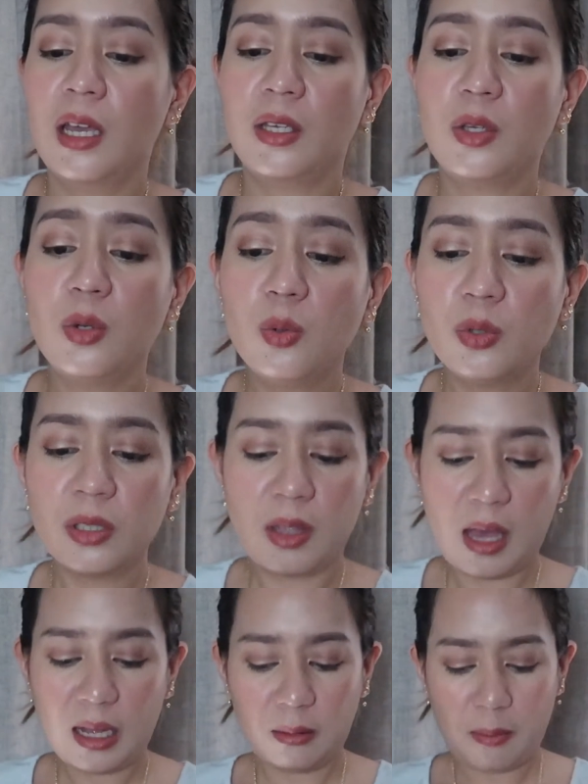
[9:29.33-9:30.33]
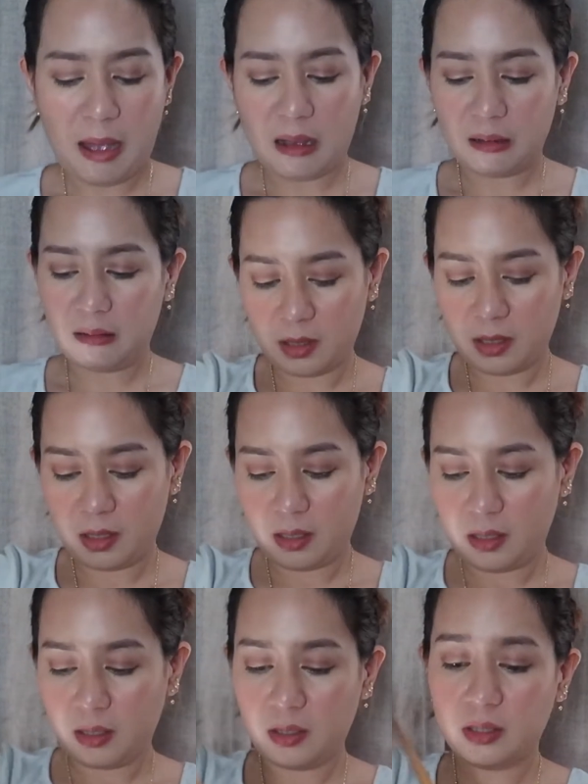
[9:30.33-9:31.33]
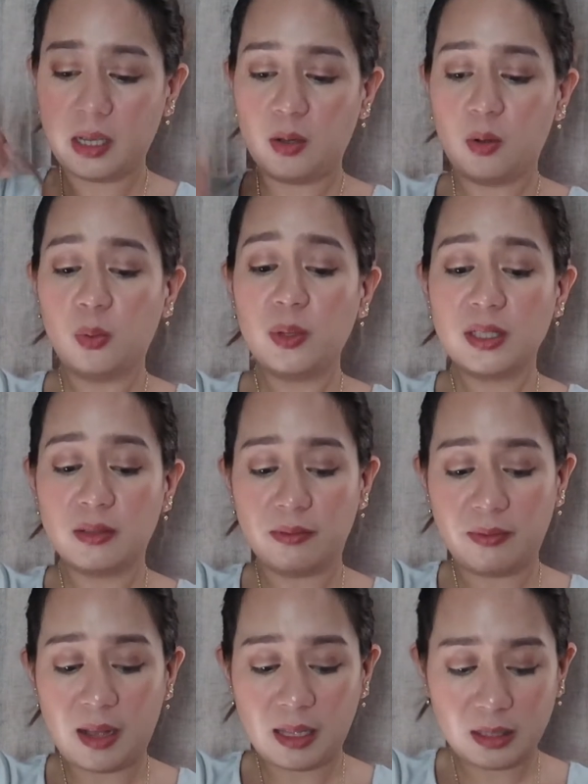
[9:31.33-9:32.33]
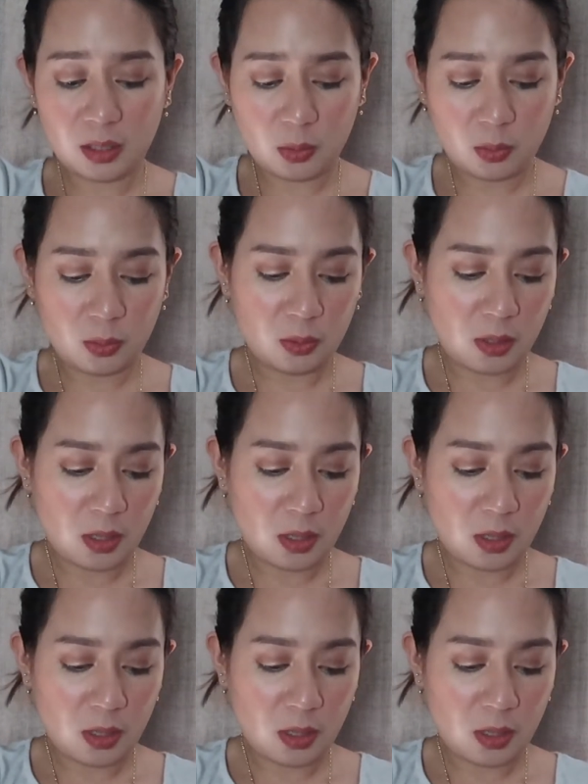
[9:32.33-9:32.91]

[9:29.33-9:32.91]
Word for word: use that bag, because I always value